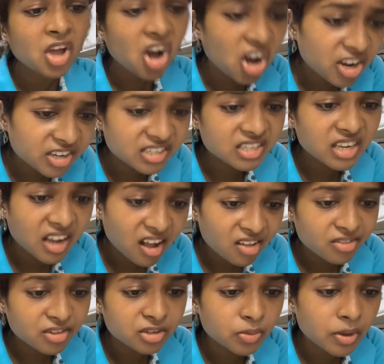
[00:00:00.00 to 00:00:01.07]
honestly
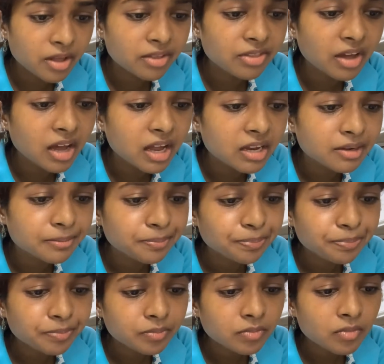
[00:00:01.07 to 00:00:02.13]
health is wealth and
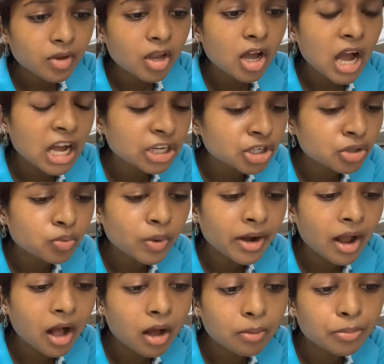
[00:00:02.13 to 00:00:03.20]
i just want to
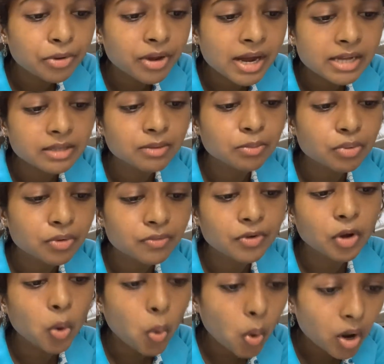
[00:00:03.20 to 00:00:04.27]
help you guys improve the
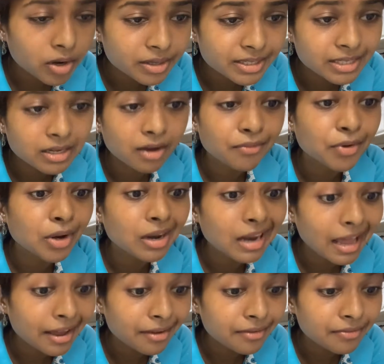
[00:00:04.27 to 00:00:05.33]
quality of your
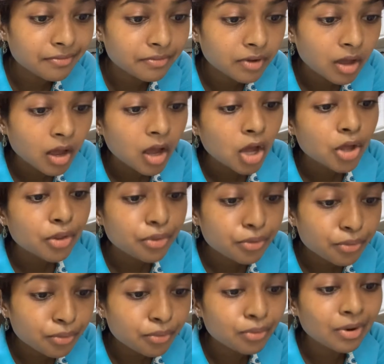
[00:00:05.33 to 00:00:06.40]
life
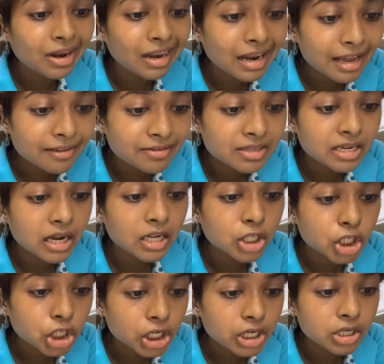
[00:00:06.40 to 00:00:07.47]
through lifestyle
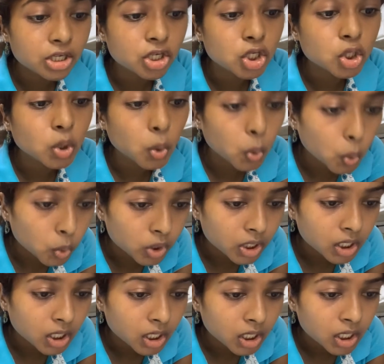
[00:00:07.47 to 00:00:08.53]
changes
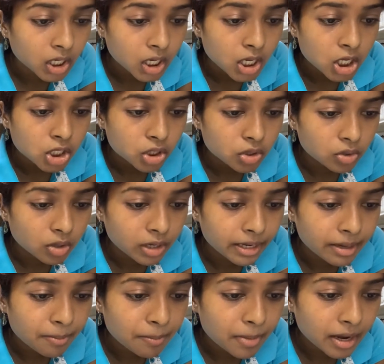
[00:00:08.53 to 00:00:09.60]
only so
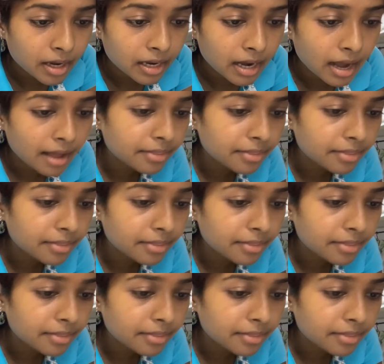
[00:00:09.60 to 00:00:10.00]
looking back at